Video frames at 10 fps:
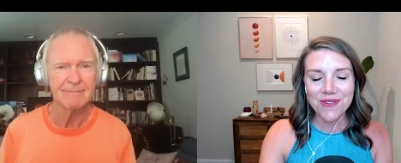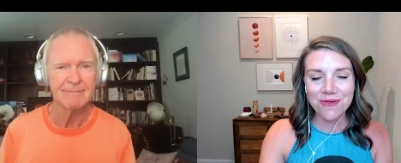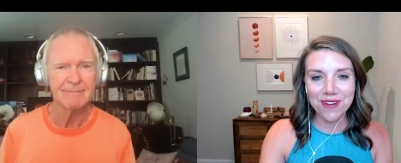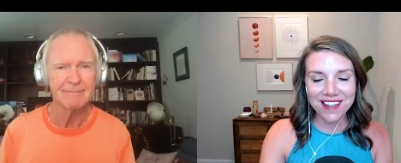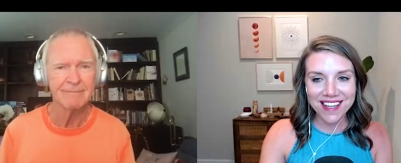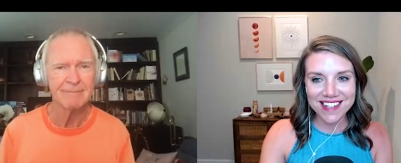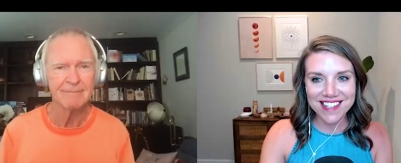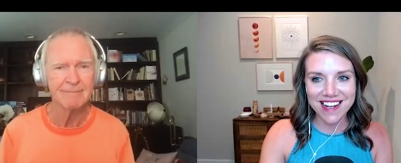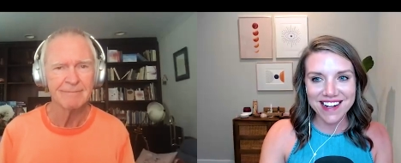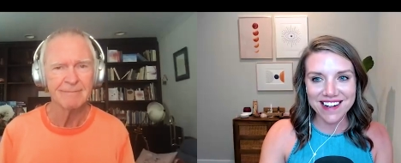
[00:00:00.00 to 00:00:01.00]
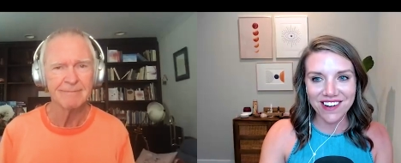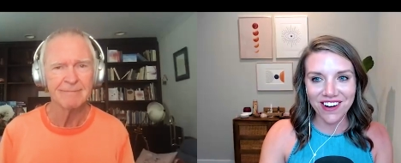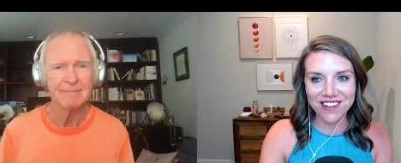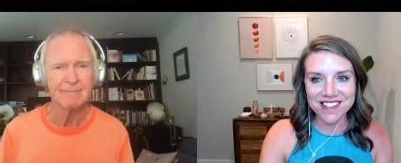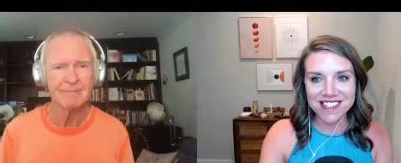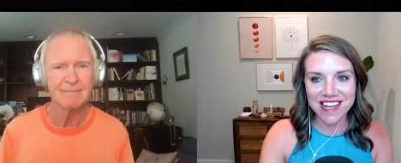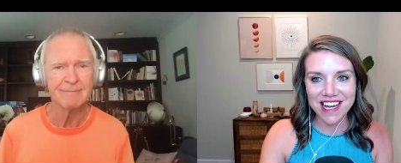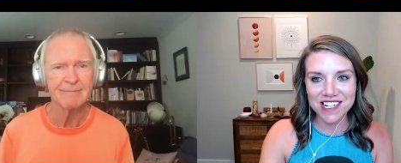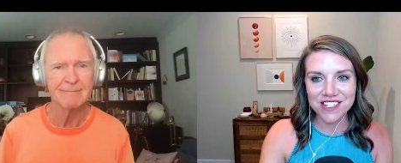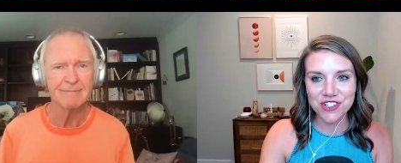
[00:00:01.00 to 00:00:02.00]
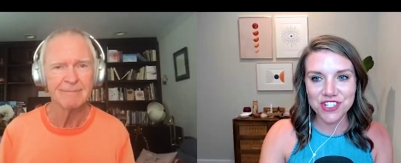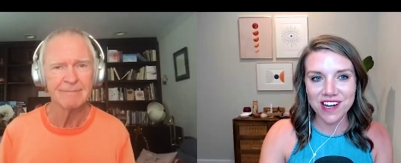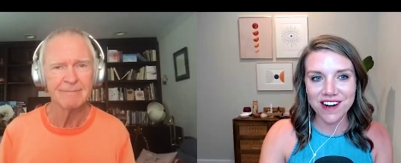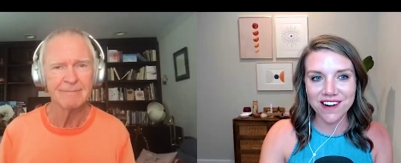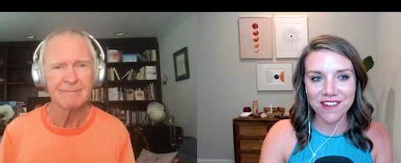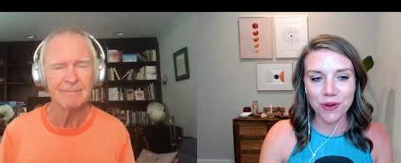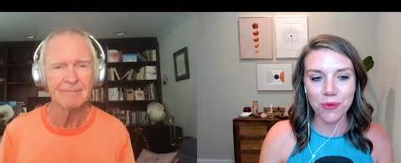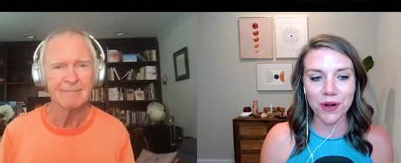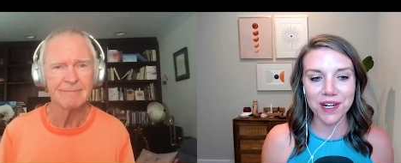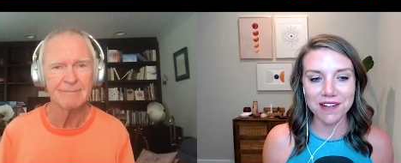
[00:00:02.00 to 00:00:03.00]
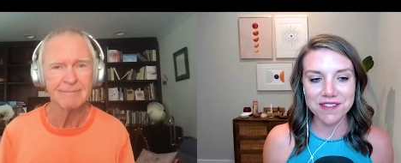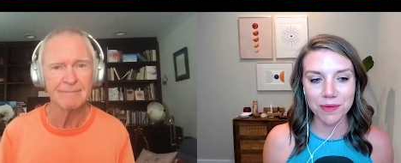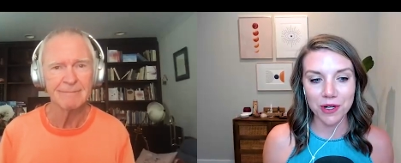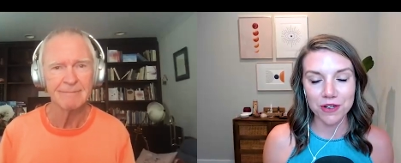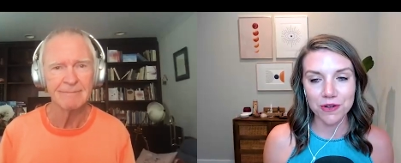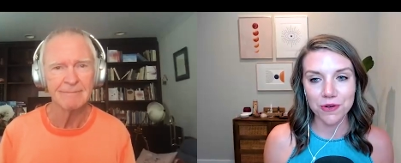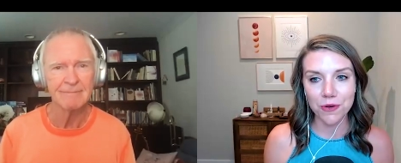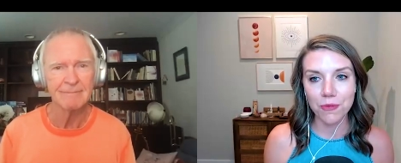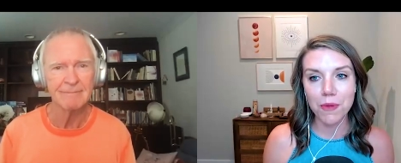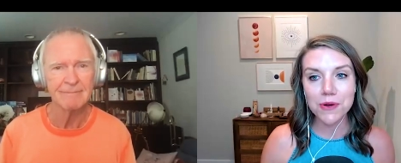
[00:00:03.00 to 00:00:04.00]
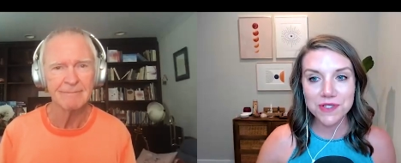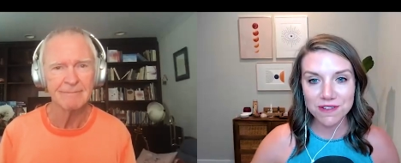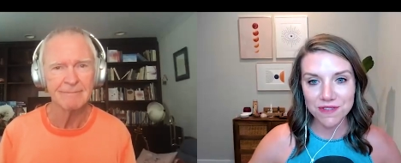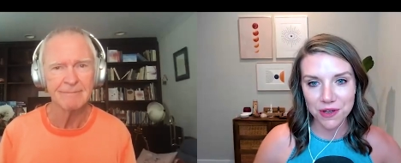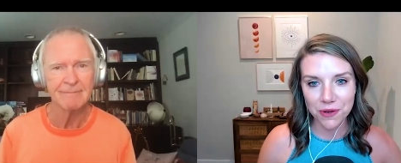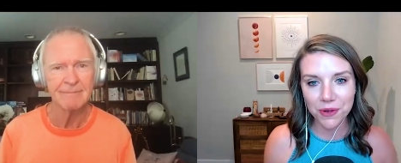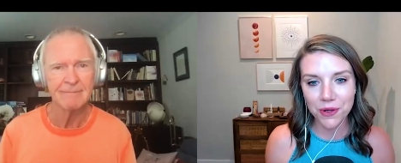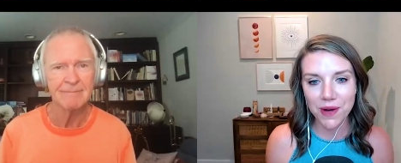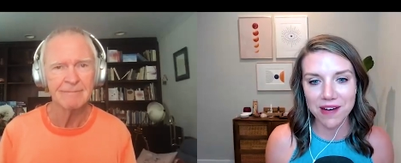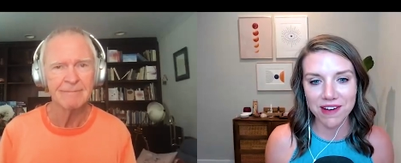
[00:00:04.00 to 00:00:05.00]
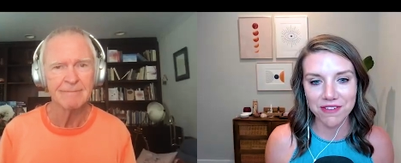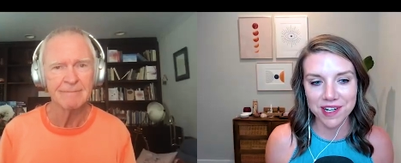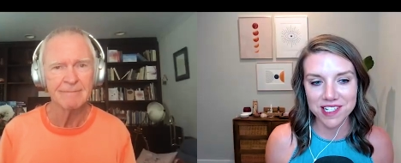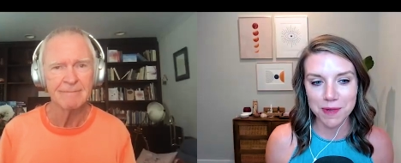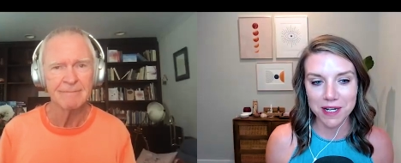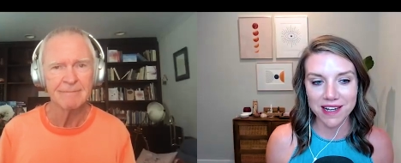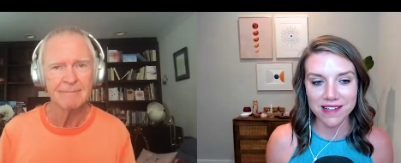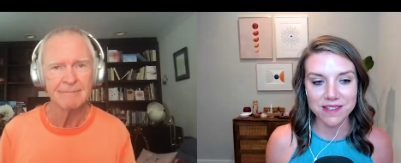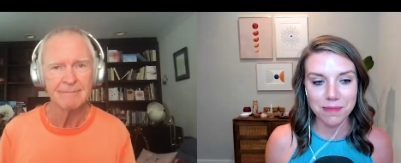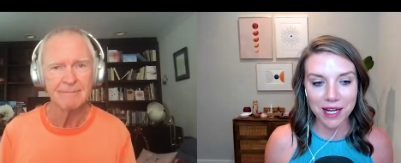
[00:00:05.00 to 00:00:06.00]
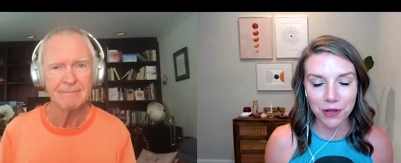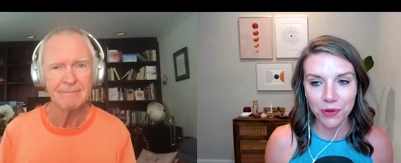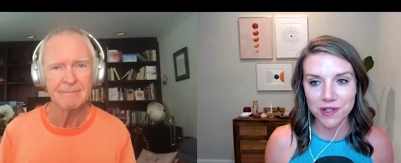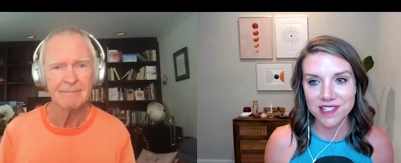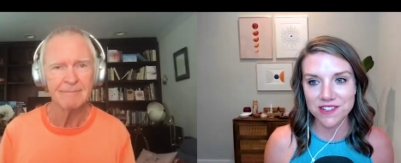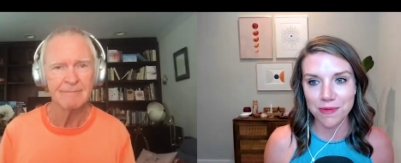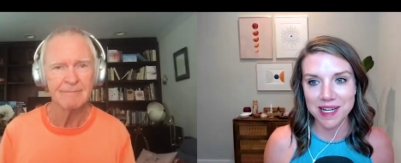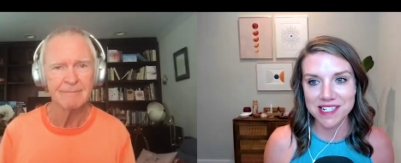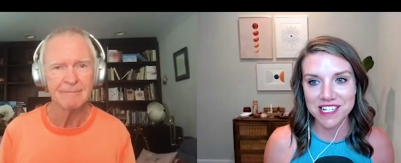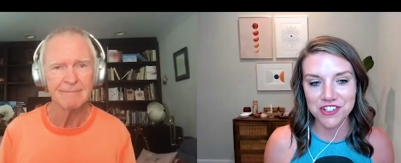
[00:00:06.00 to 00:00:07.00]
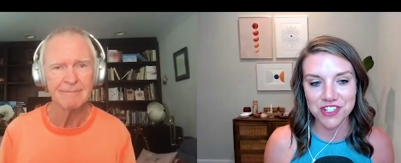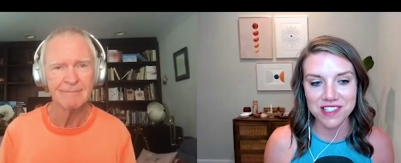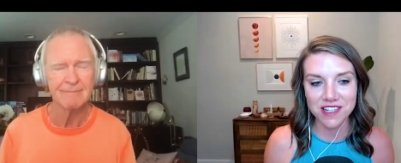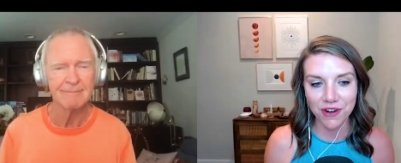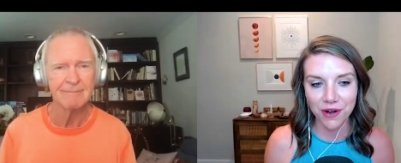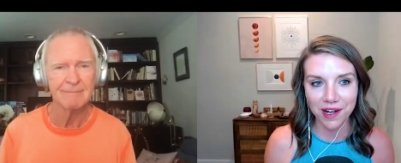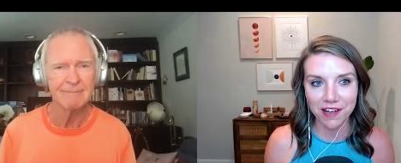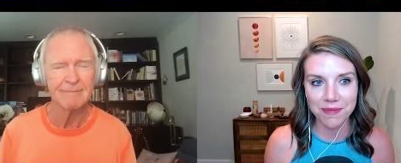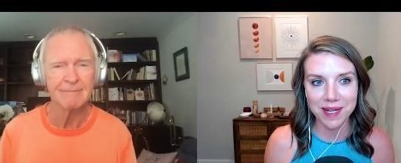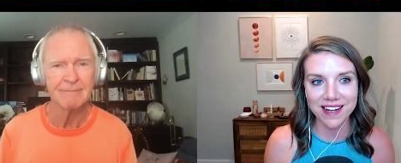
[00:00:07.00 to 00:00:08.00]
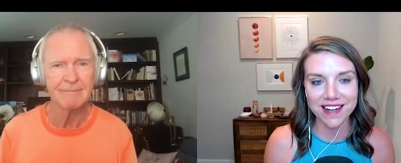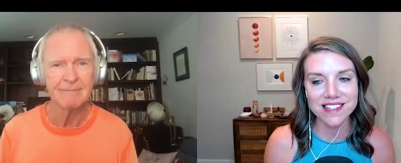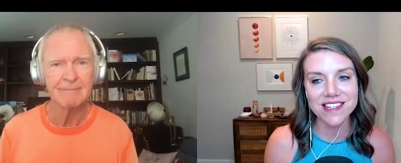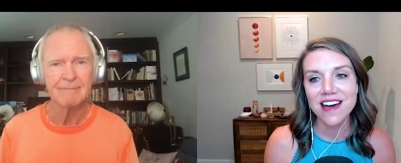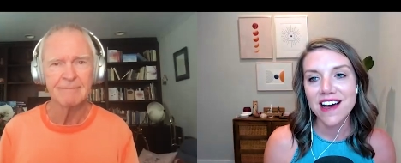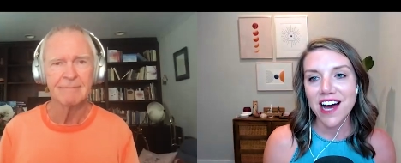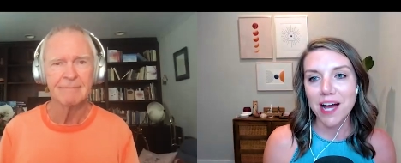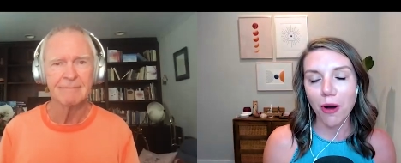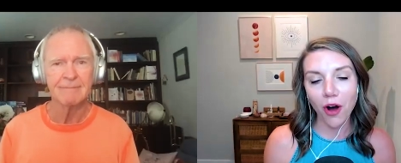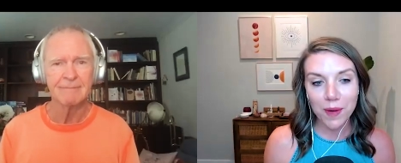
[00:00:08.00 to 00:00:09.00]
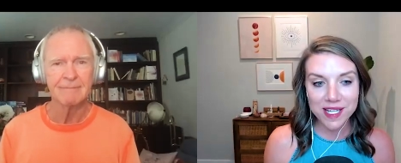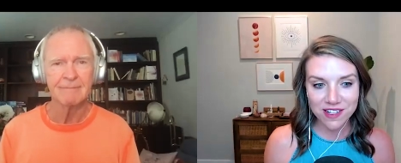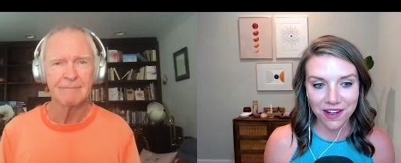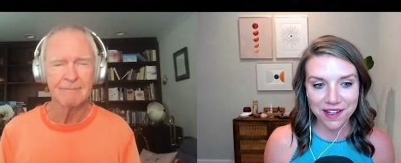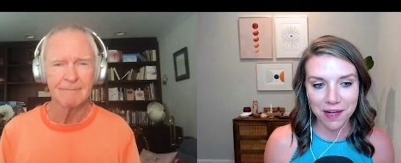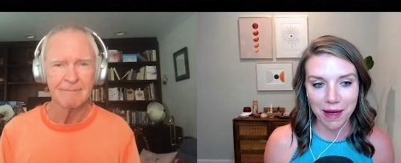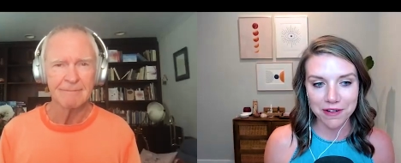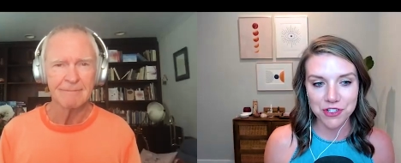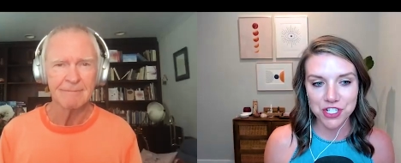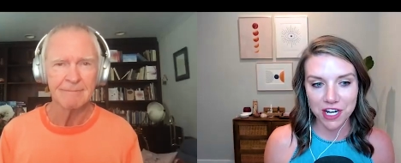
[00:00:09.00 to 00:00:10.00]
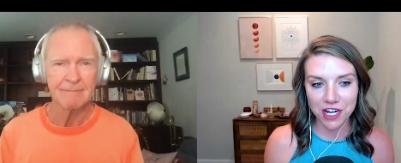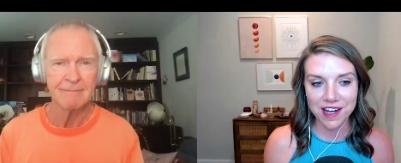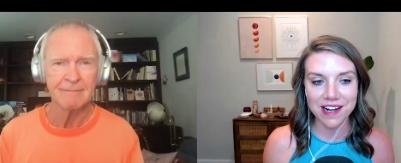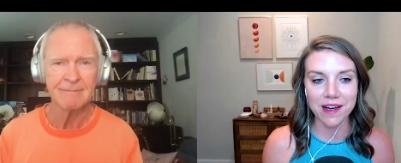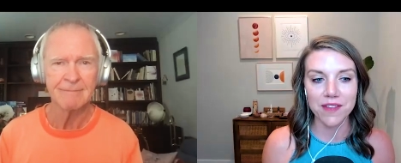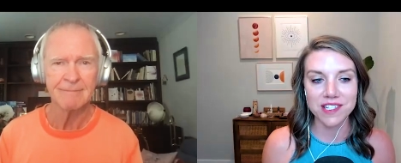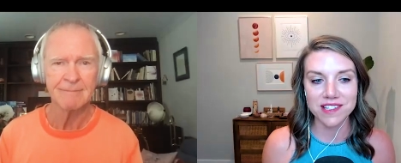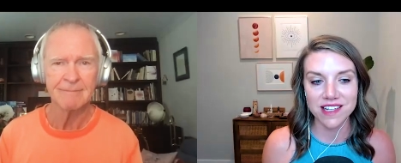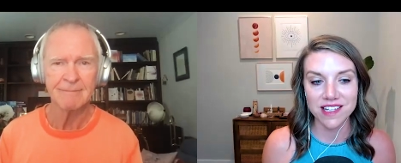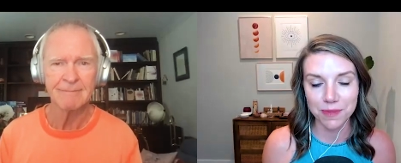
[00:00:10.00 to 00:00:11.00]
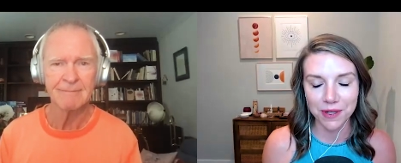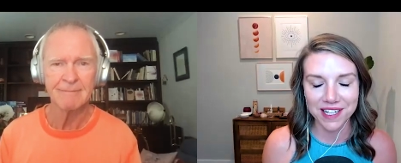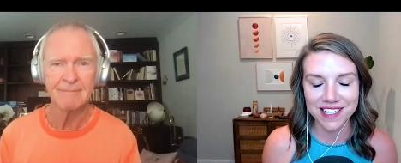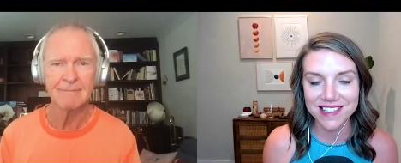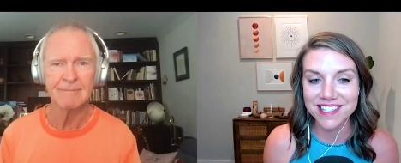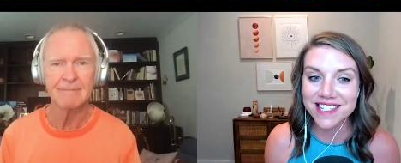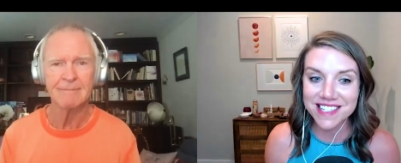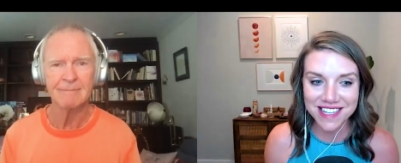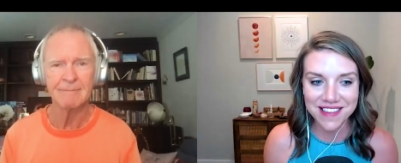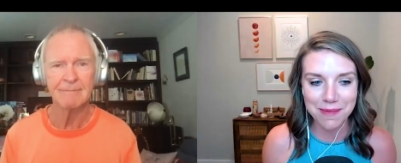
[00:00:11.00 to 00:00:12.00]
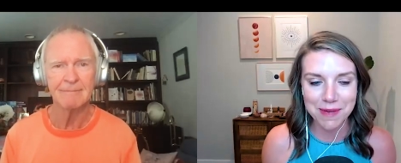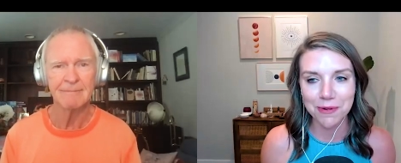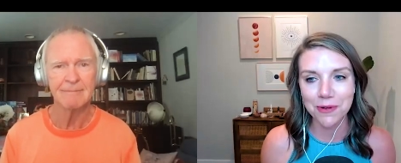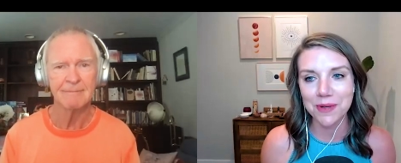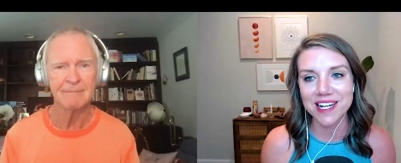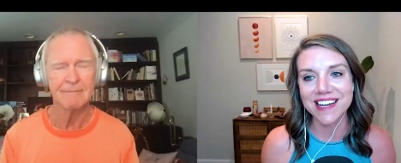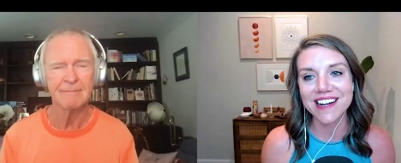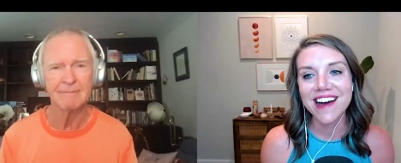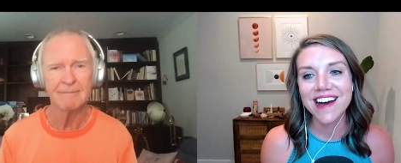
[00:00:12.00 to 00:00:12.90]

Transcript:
Speaker 1: really excited and honored today to share the work of someone who most of you who have ever experienced my courses or my teachings have heard of because I'm always talking about and sharing this his book and insisting that people read it.